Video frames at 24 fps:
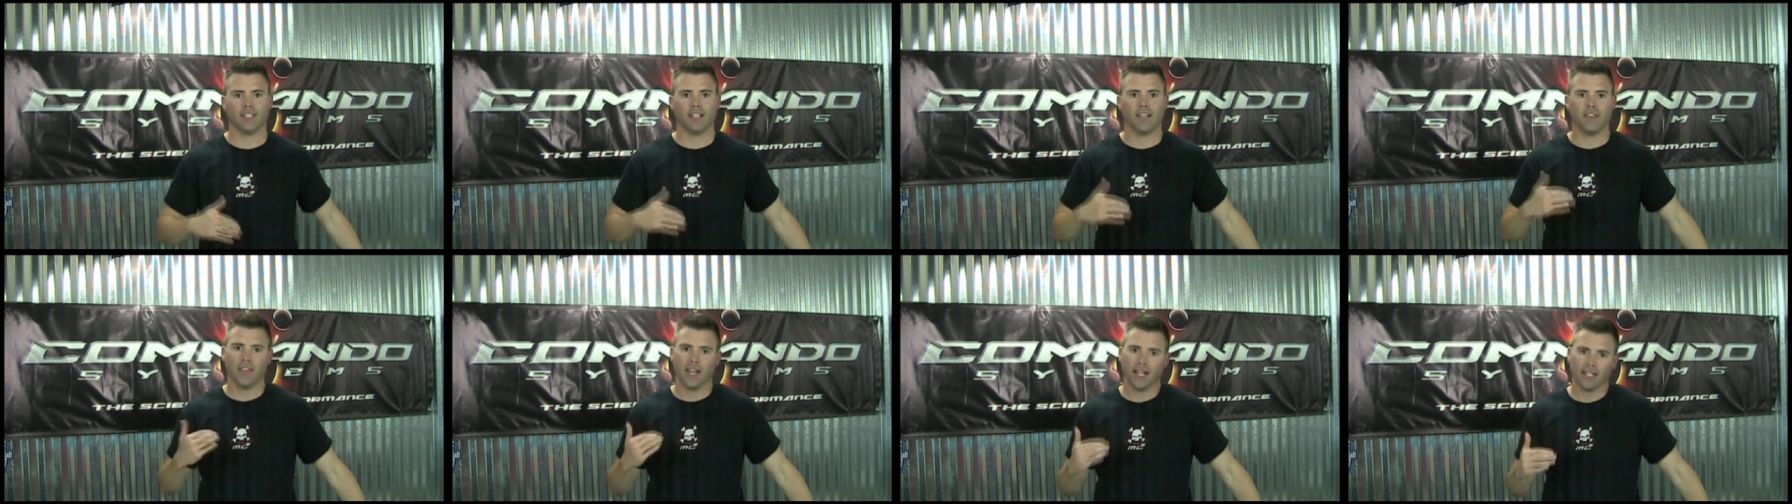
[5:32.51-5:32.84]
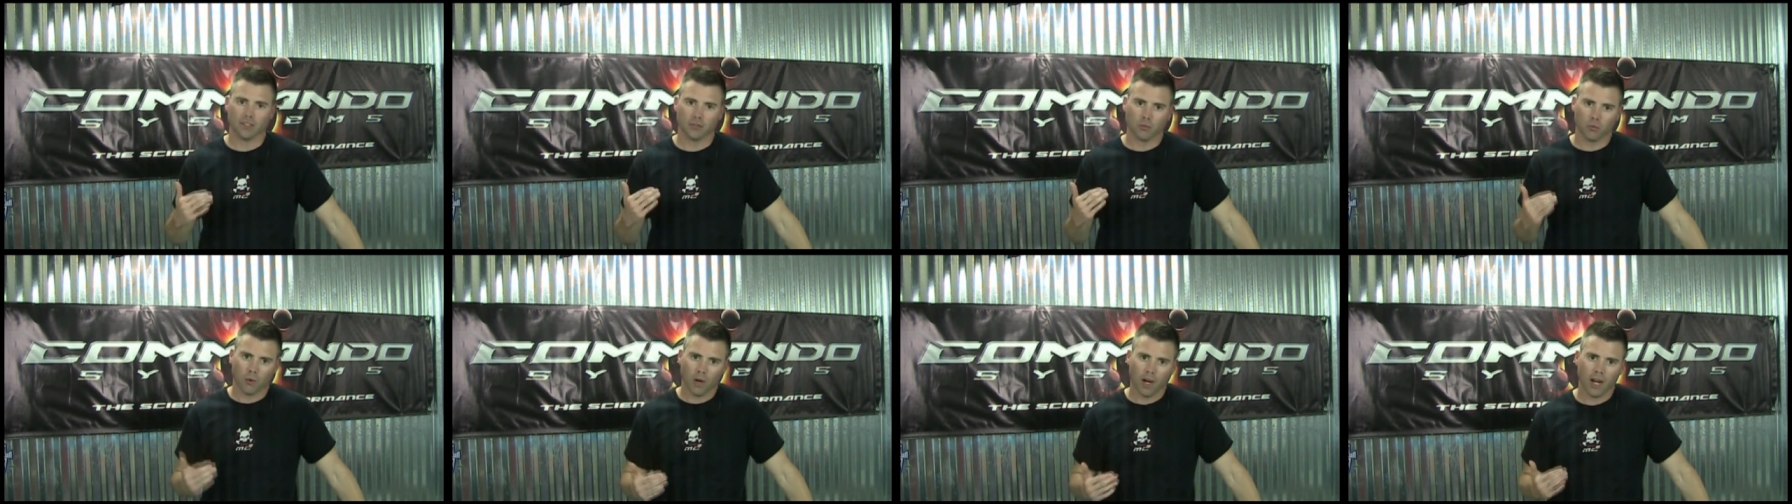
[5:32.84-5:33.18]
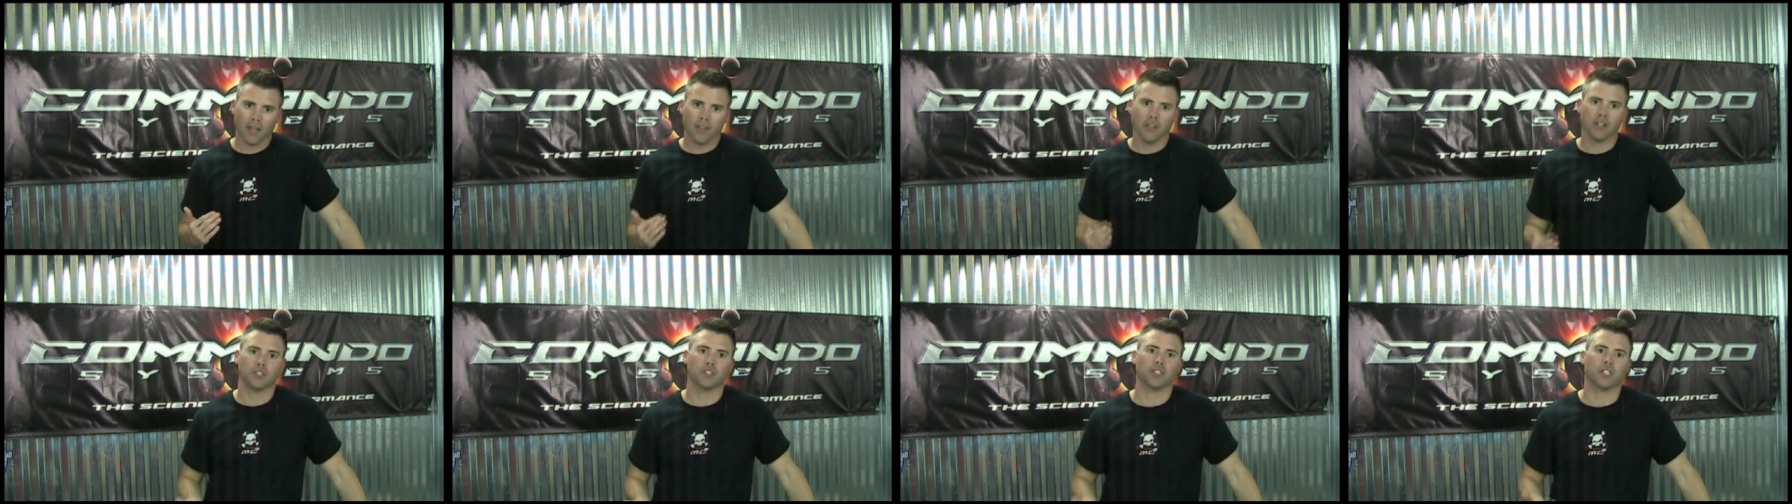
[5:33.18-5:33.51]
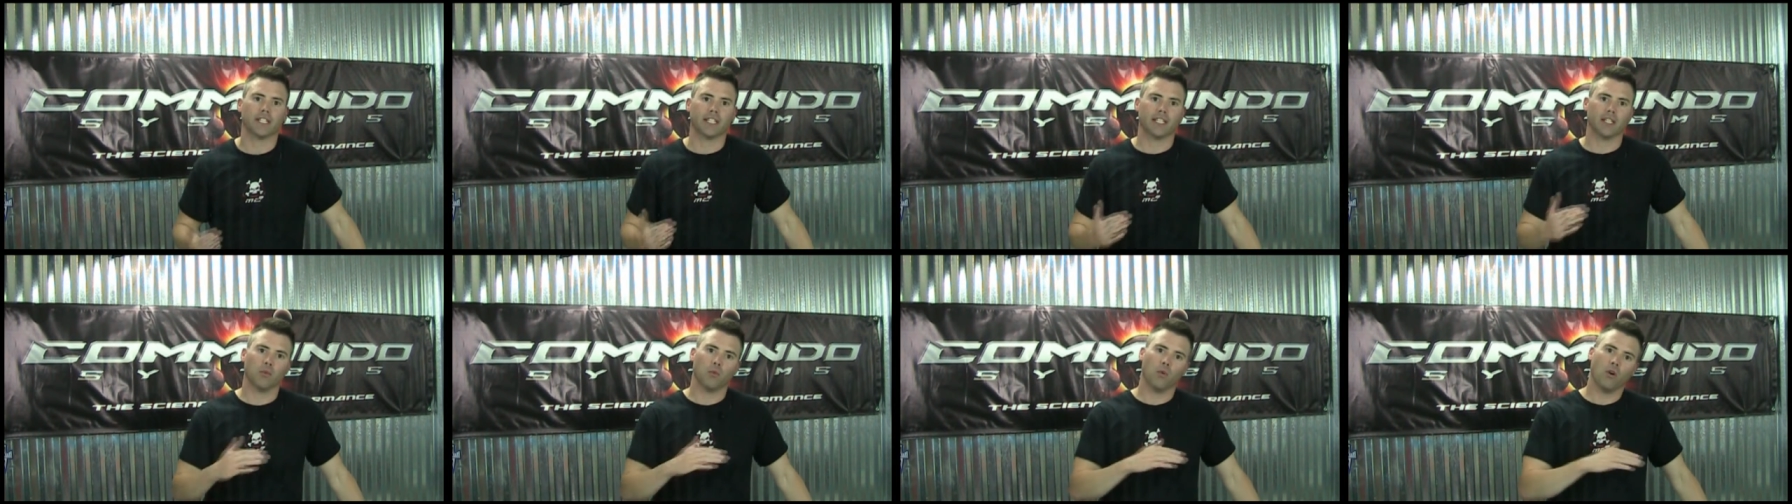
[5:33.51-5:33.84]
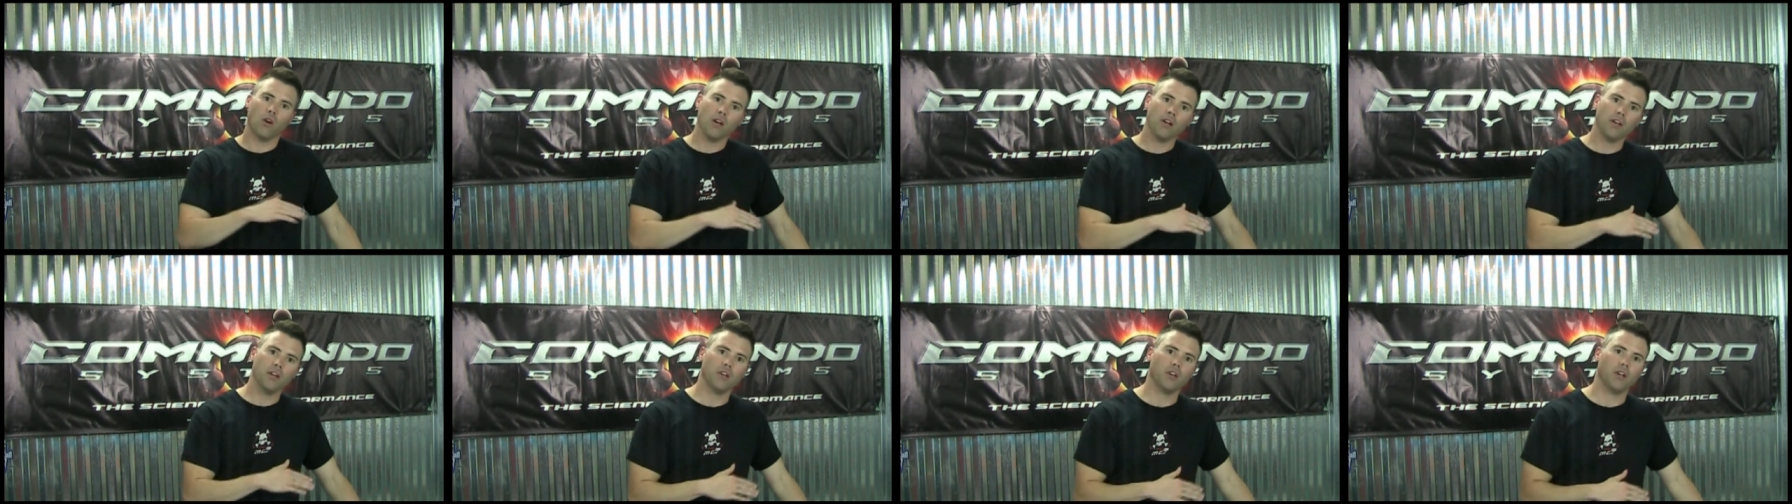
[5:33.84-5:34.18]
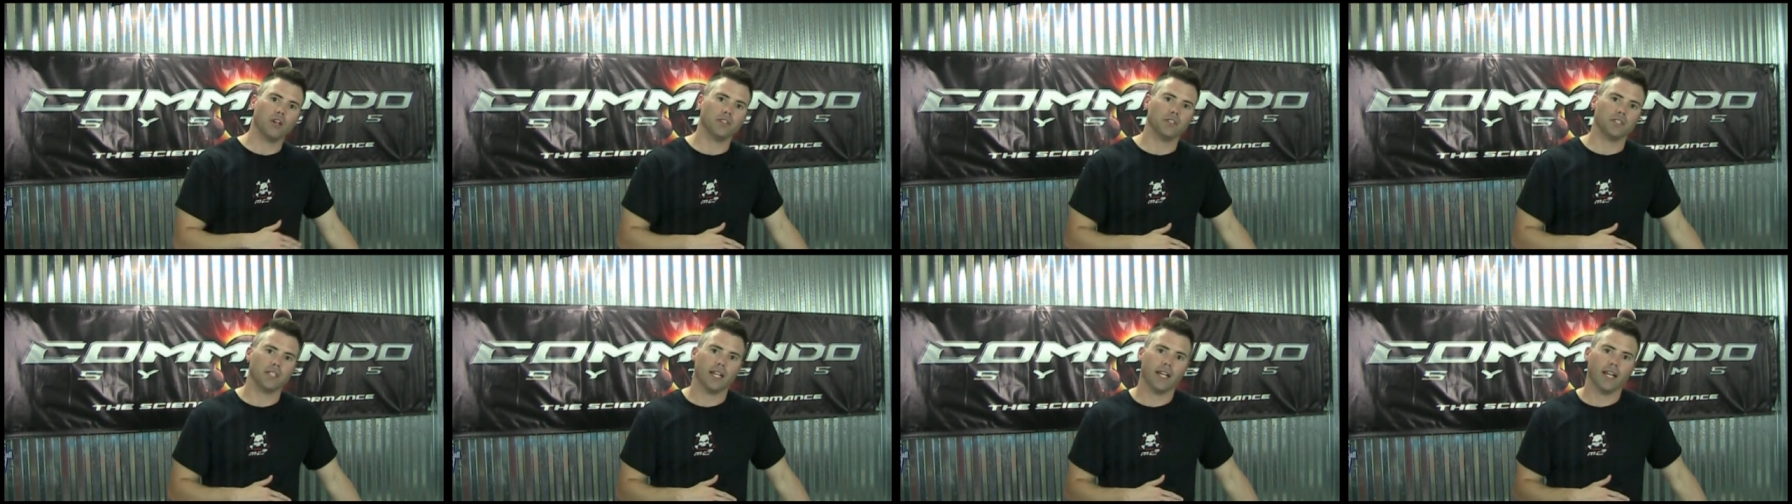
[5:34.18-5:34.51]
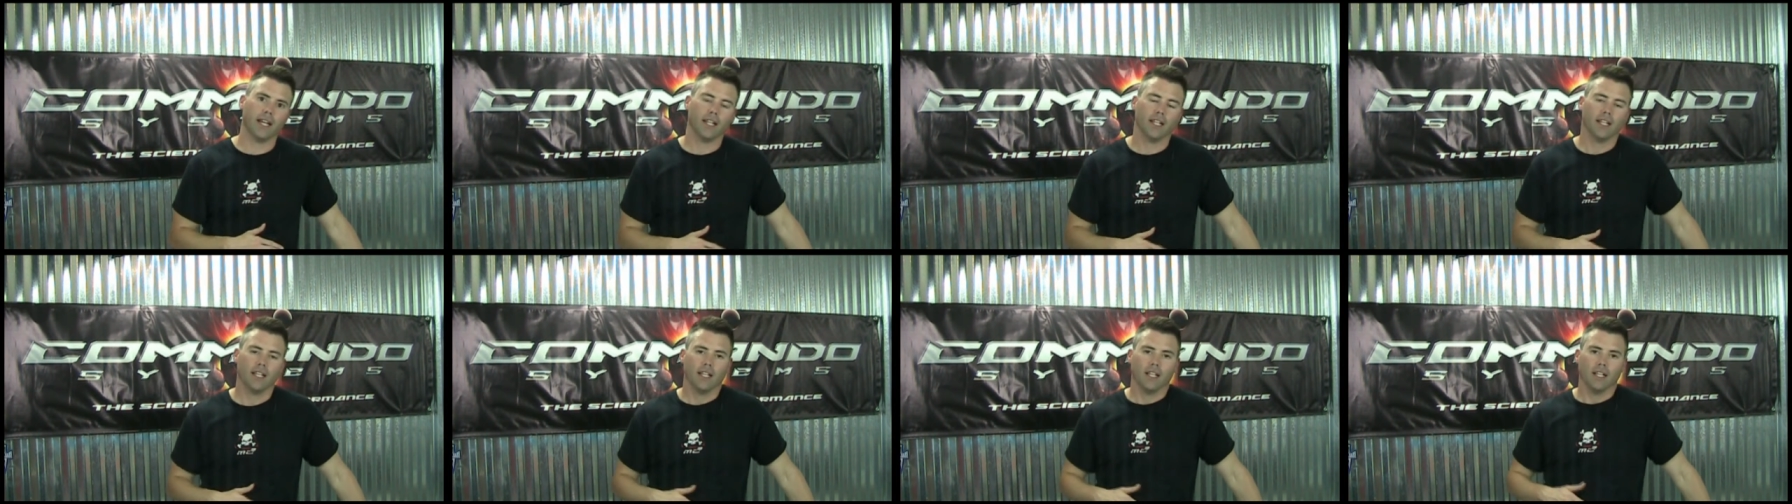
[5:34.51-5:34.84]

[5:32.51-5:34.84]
and that's why they're drinking water all day.